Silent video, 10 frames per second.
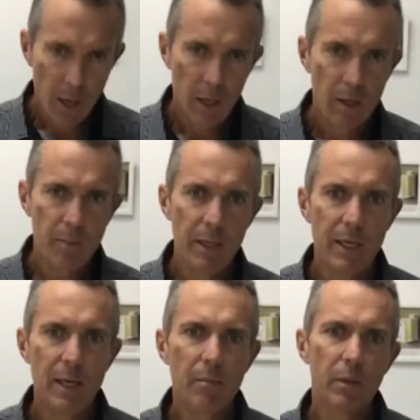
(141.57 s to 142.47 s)

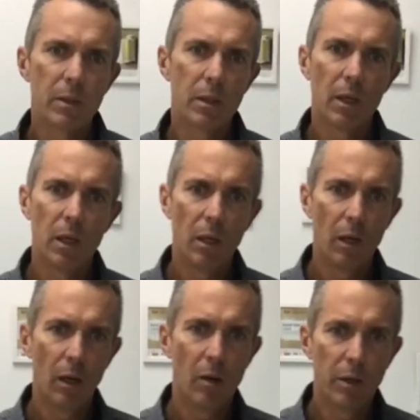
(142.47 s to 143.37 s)
EPDM is a
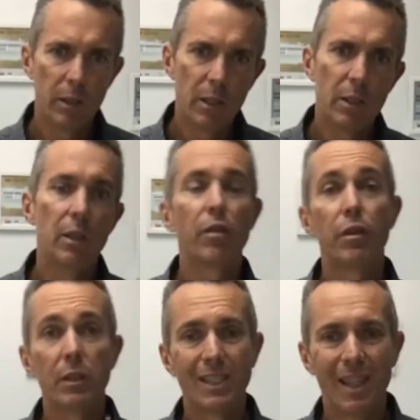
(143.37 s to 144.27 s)
high density
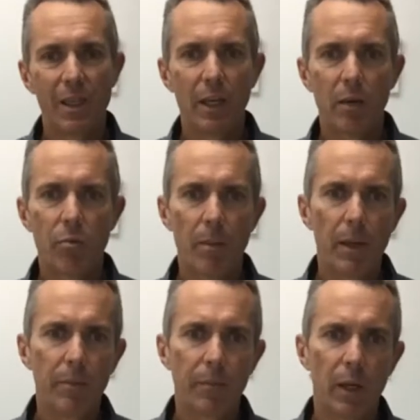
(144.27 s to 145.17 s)
synthetic
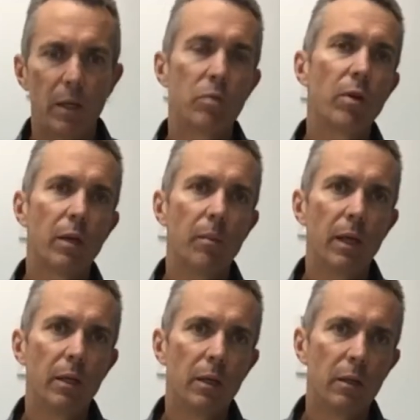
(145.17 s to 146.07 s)
rubber and is
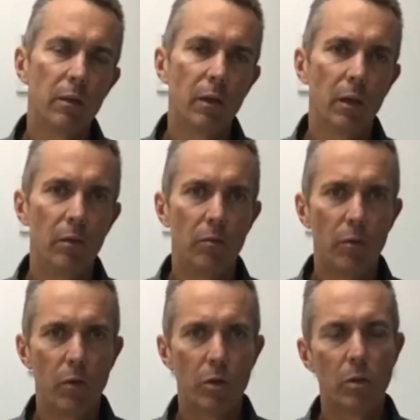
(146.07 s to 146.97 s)
recommended in
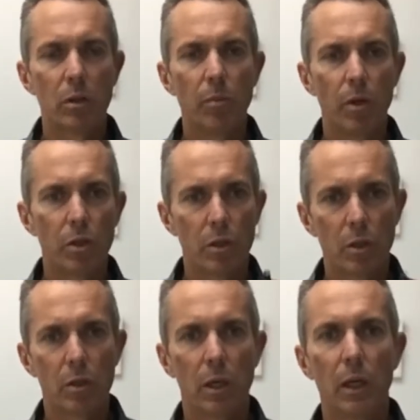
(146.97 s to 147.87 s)
reverse
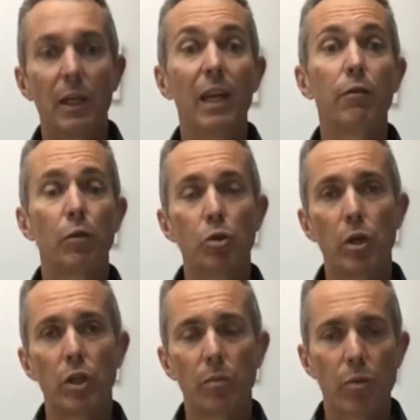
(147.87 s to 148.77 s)
osmosis and
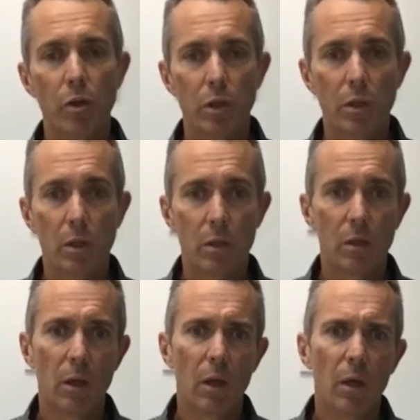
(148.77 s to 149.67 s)
nanofiltration
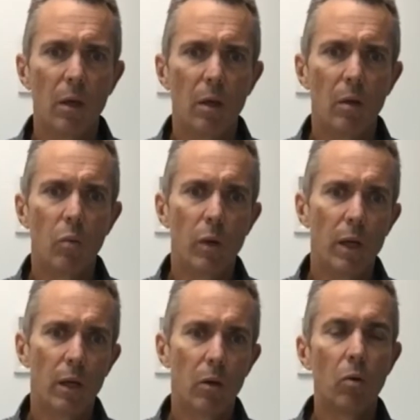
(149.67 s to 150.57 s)
processes
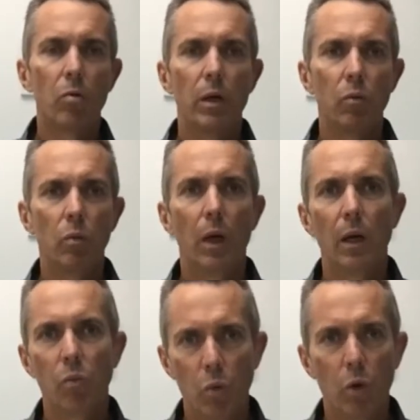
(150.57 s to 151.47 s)
where chlorine
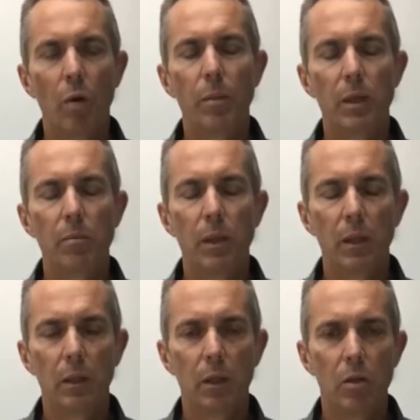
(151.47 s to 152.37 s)
will not be
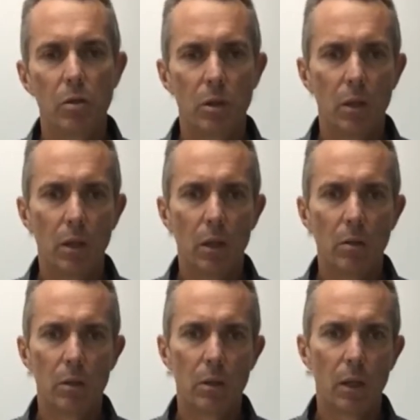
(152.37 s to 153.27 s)
being used in
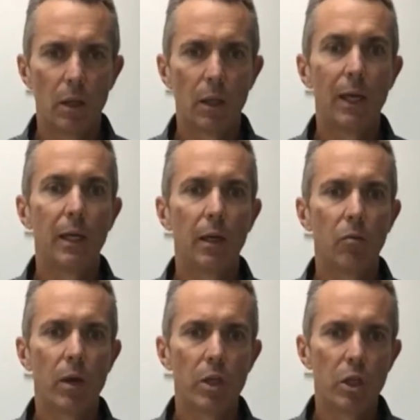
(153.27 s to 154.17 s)
those cleaning
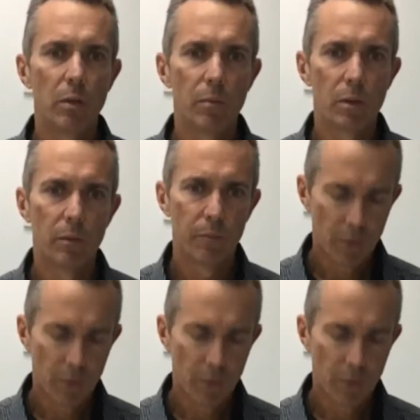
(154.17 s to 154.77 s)
regimes.